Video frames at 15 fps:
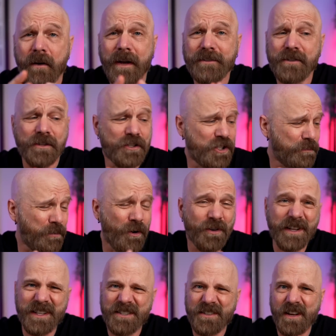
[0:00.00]
All right, so the
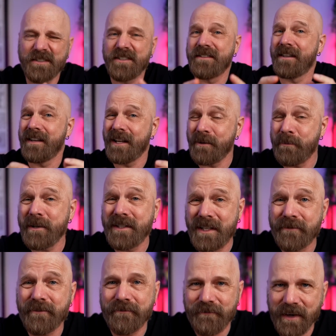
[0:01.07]
chipotle sauce is a little bit
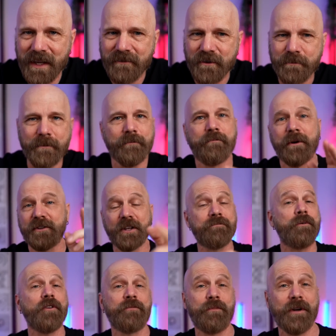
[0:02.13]
different flavor, but they're
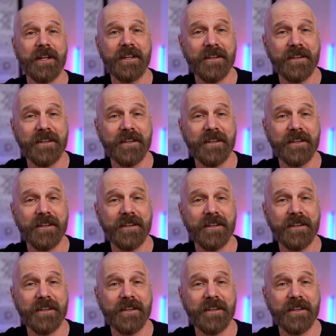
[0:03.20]
both pretty